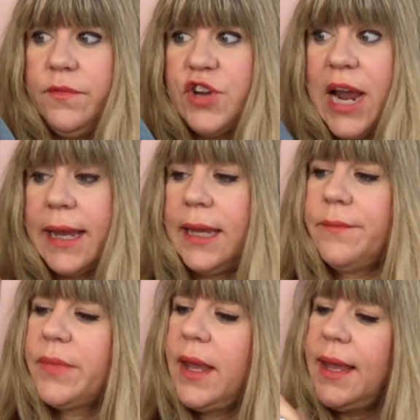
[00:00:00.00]

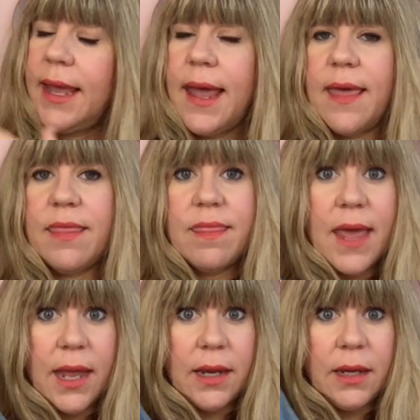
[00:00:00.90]
jacket. And
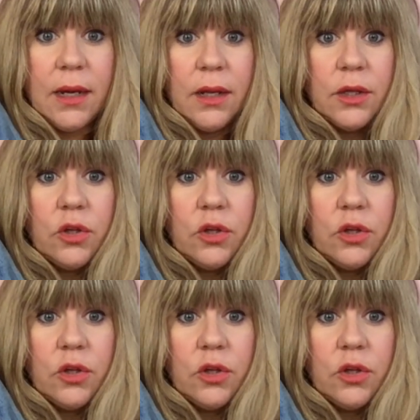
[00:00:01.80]
then